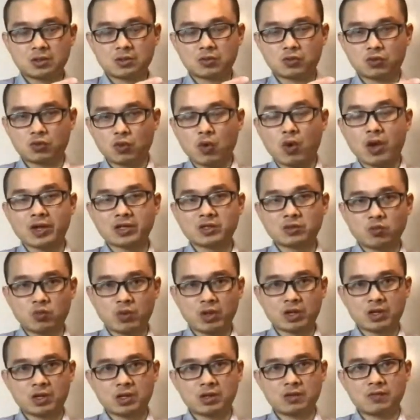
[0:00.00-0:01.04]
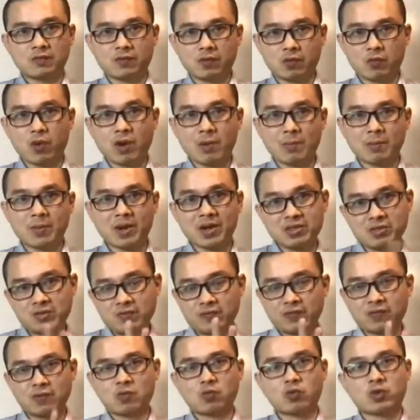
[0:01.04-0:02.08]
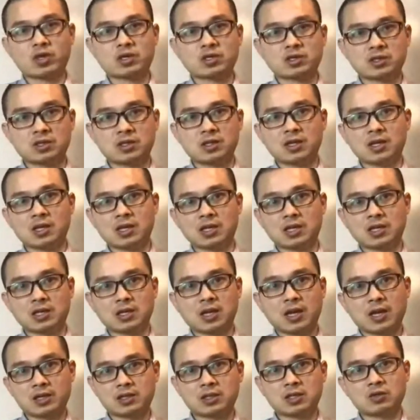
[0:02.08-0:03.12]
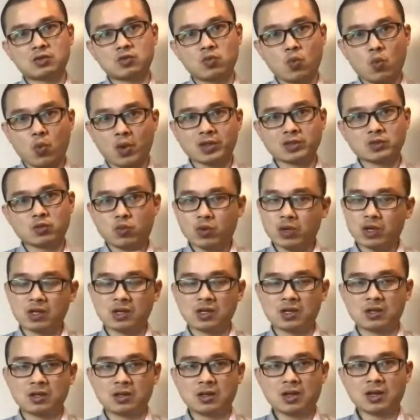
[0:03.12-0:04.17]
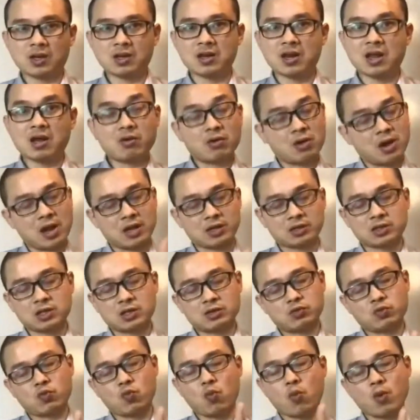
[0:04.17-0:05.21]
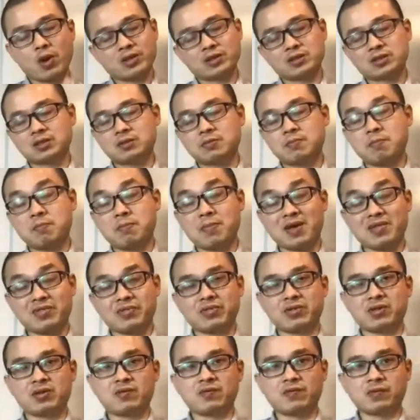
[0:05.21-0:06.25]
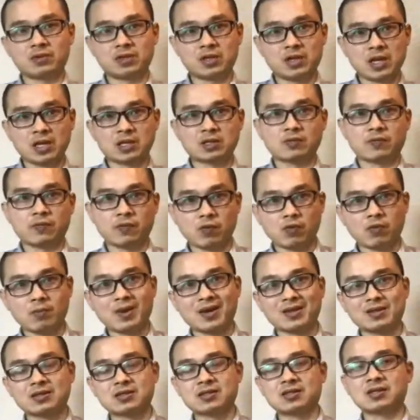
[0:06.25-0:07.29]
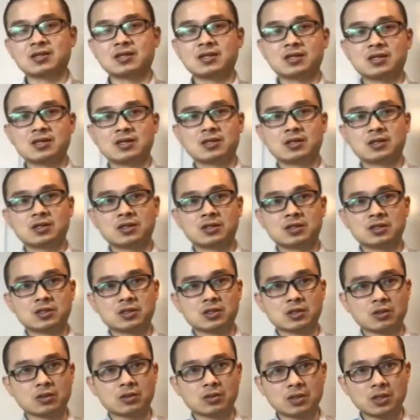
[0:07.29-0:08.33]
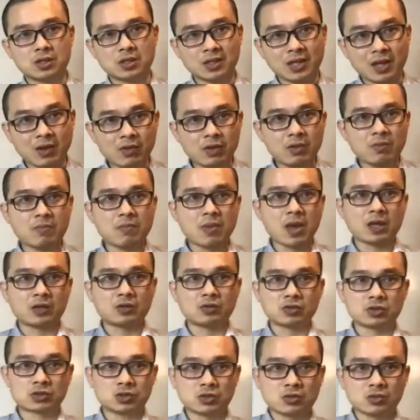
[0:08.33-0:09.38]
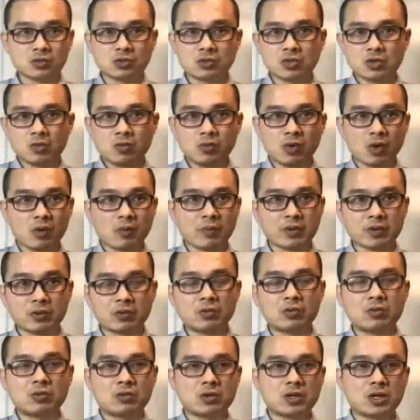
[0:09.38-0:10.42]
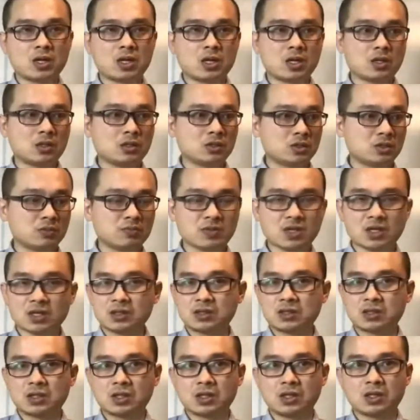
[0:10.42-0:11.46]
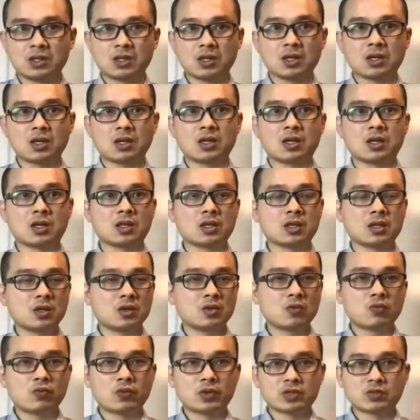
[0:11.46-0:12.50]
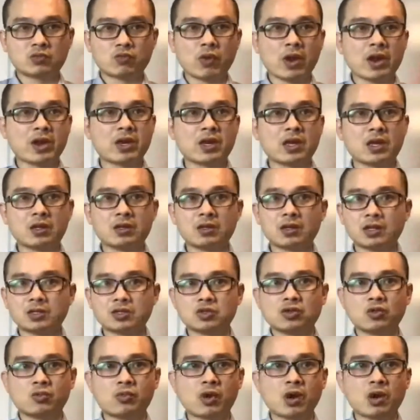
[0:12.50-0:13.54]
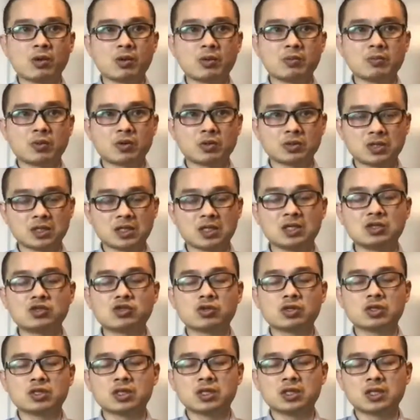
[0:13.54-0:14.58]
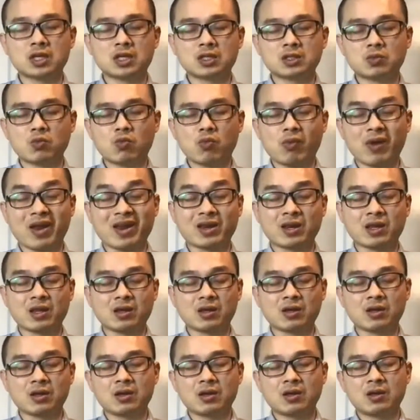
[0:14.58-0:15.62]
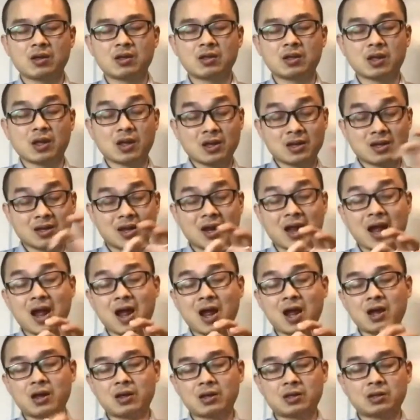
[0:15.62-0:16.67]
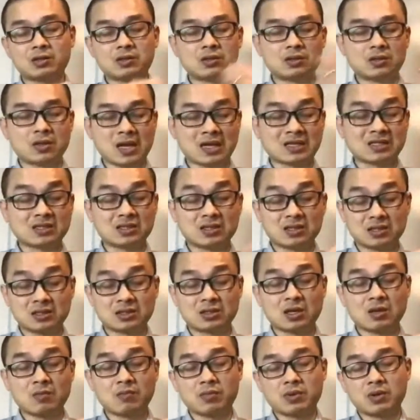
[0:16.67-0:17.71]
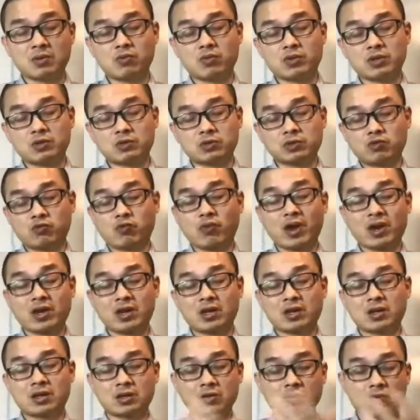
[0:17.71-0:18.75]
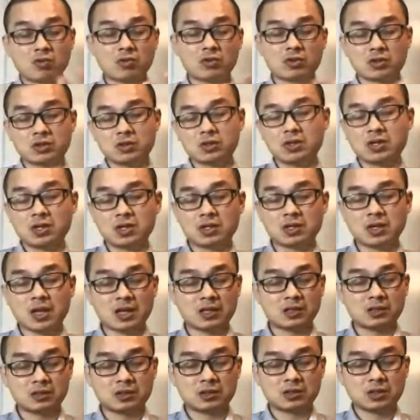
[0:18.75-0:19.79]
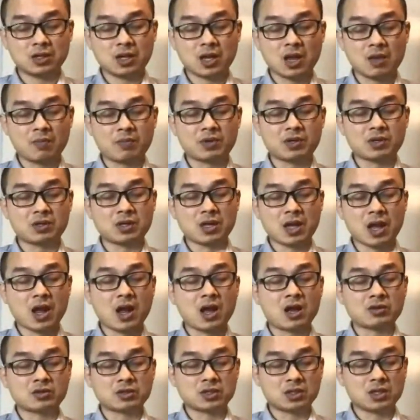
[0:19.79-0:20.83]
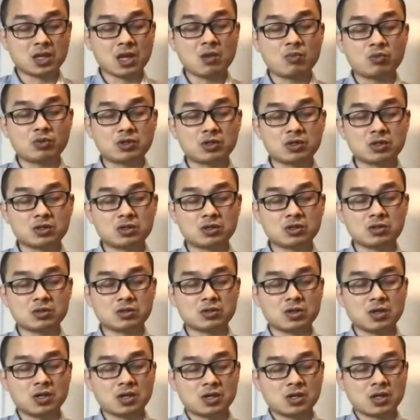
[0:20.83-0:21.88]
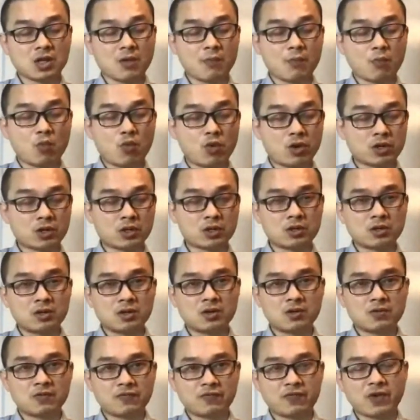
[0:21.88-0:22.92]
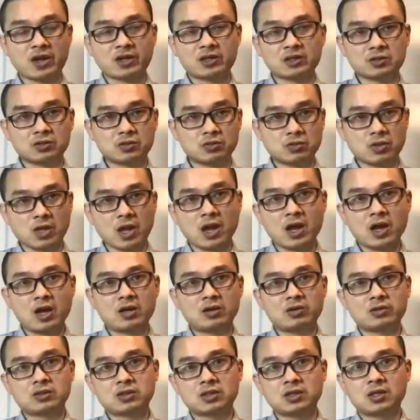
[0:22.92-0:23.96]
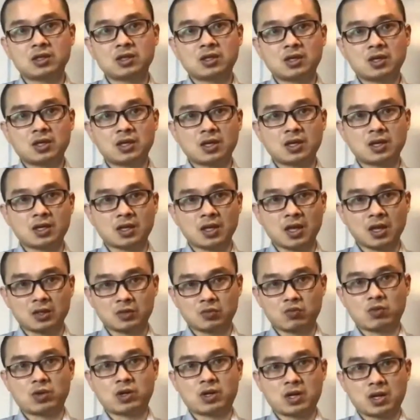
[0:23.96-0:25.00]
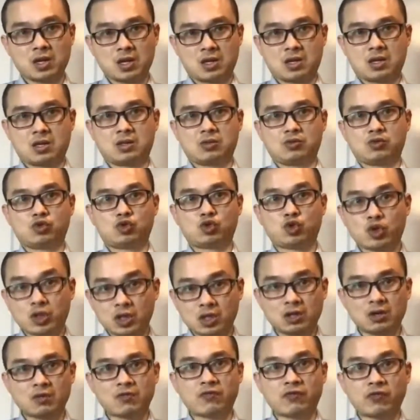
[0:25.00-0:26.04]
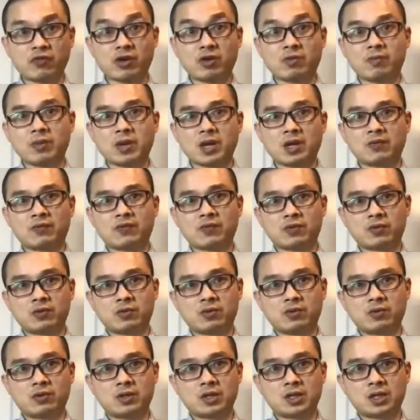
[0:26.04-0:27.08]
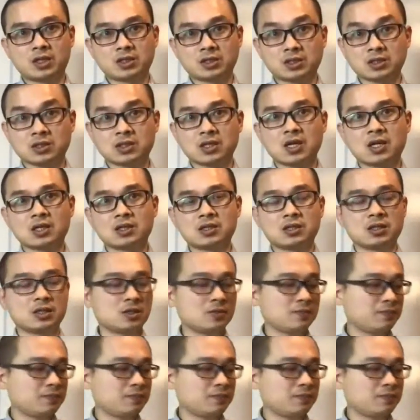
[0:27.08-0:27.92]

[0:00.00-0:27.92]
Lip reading: twice weekly for 1 month, 4 weeks, and then cut it down to once weekly, and now cut it down to once monthly for the next 4 months. So he now came back to school, no problem at all, and gymnastic, and it's raining, there's no problem, because initially there's raining they're in the car. Last December when it's raining in Auckland, and that's happened in their house in Hamilton too. Like water flooded into their house, and that's what triggered very bad for his anxiety.